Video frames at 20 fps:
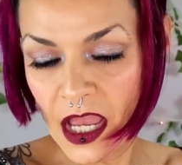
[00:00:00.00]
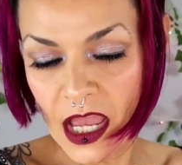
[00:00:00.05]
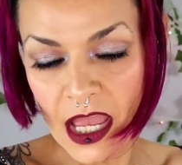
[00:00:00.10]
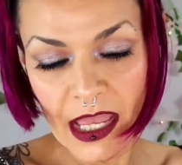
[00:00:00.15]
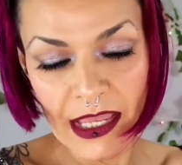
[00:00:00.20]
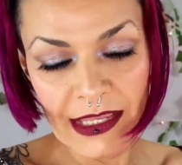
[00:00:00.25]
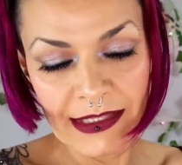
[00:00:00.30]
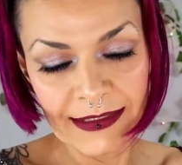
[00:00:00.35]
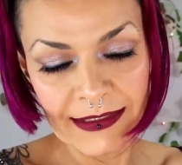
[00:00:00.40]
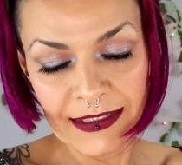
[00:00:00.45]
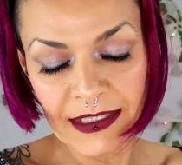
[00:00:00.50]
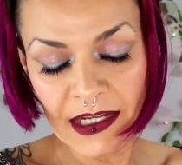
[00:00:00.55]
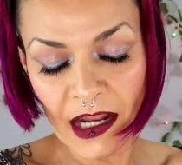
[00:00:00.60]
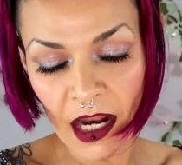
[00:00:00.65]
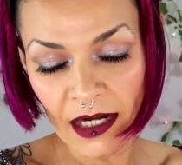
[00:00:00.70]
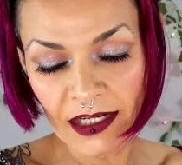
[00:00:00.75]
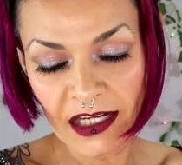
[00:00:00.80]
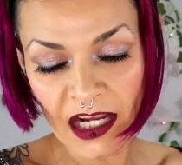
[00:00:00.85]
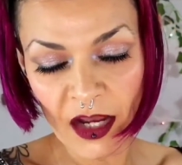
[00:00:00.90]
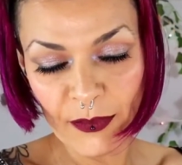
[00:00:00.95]
It's
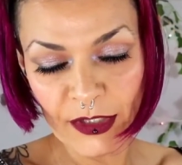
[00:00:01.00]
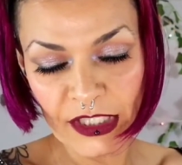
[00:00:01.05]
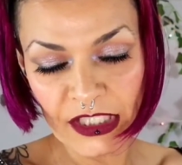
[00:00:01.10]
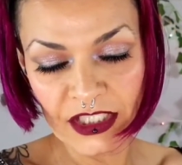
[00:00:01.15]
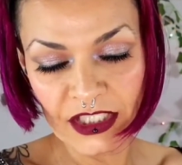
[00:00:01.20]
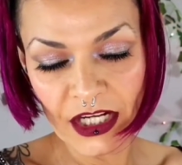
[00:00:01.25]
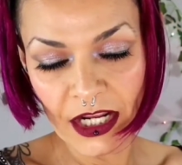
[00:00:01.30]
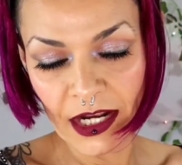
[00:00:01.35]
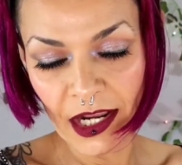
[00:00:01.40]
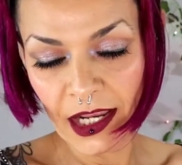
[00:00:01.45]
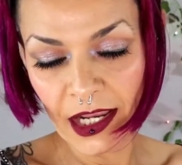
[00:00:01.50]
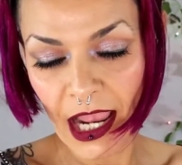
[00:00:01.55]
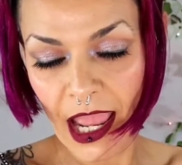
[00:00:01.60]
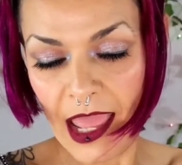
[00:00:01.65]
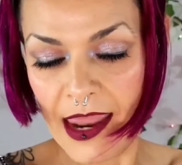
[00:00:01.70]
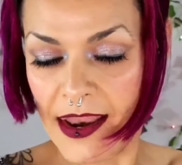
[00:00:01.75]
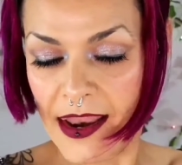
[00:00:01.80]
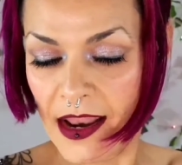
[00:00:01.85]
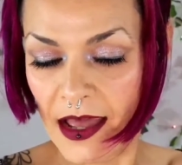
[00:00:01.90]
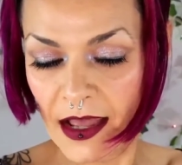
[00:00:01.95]
non-comedogenic
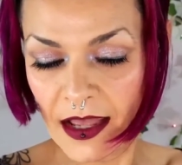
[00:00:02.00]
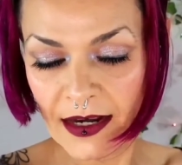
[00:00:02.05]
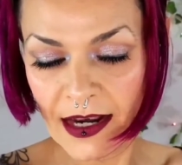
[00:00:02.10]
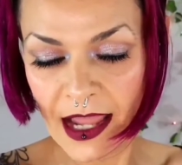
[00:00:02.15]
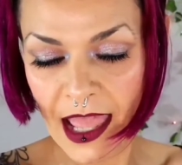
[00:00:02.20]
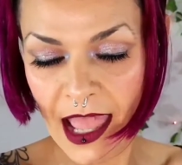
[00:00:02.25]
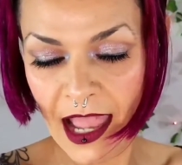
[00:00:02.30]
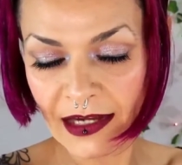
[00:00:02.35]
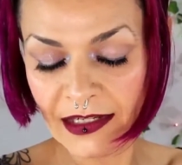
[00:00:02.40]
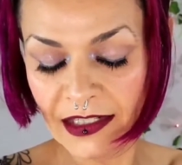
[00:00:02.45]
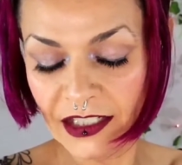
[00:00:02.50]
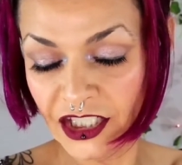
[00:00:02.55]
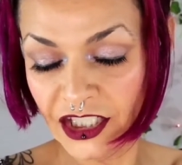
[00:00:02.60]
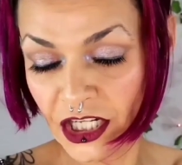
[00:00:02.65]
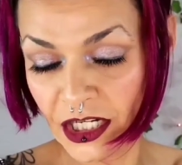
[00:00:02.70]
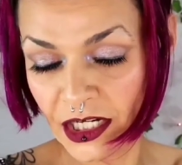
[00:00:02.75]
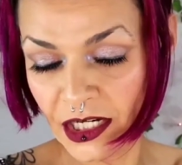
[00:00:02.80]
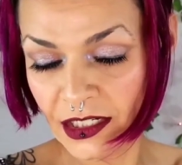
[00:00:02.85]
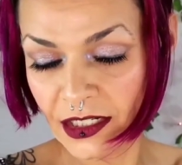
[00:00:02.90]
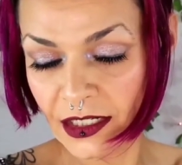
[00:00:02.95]
and
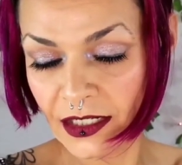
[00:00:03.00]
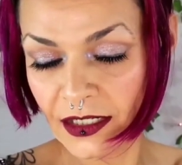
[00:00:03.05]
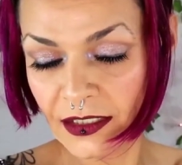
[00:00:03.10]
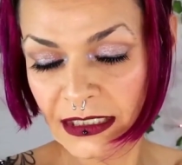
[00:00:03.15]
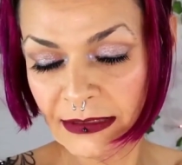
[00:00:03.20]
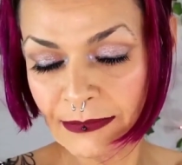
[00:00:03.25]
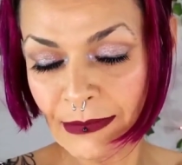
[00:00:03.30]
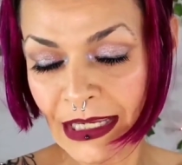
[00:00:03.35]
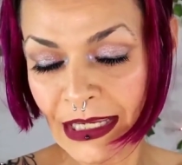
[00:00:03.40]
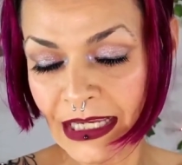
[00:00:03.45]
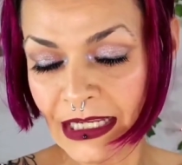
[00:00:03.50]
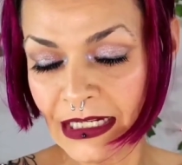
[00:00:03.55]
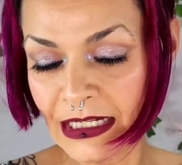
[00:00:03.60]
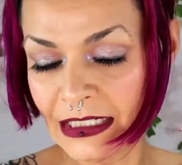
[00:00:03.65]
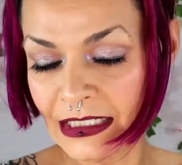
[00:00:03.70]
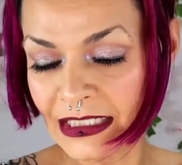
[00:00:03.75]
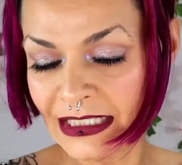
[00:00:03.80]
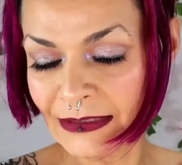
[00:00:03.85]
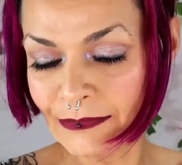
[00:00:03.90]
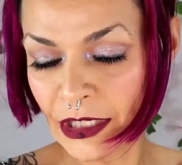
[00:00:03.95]
non-acnegenic, making it
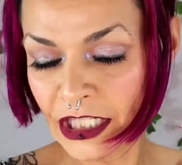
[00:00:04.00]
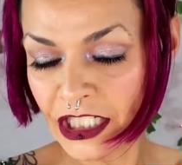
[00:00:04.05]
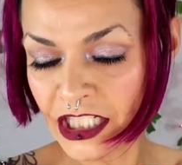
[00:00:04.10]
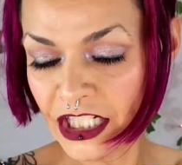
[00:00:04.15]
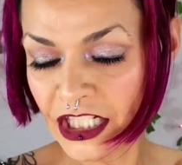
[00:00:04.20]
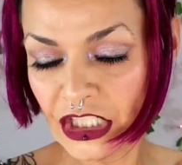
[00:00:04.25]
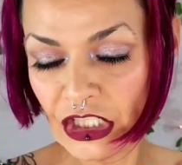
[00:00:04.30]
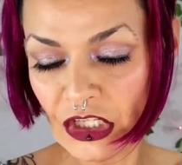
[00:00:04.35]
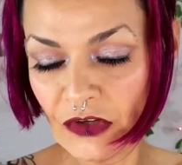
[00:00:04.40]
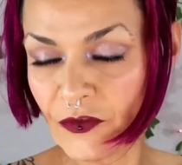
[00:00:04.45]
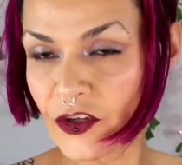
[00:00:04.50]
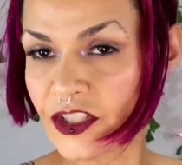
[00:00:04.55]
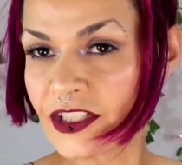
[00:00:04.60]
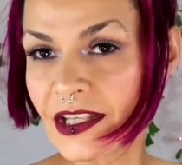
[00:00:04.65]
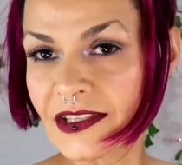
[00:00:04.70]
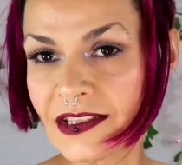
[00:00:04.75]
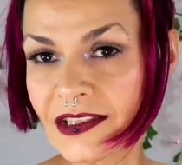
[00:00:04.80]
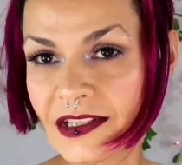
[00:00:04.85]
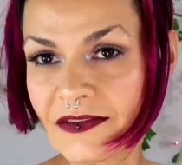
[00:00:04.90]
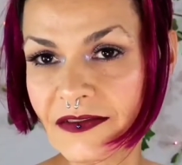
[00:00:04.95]
especially good for
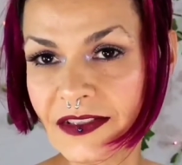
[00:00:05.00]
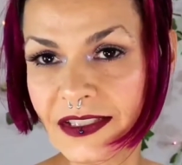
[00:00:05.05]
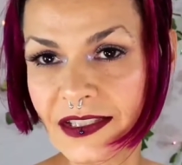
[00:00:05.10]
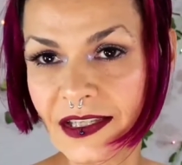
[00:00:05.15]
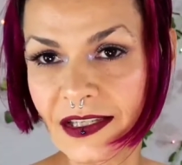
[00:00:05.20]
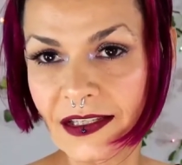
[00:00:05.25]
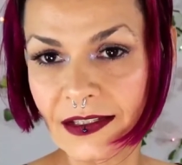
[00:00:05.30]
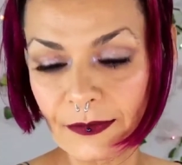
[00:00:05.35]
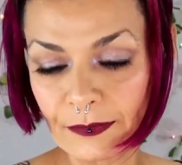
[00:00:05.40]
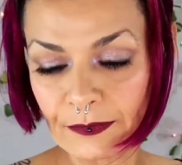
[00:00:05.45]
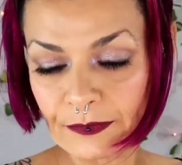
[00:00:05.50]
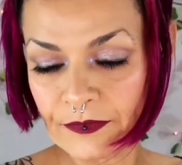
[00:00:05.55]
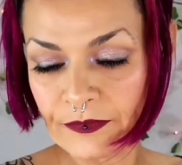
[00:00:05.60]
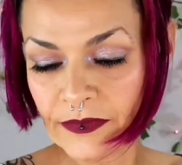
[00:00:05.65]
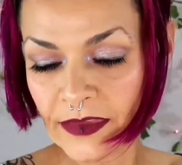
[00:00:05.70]
sensitive skin.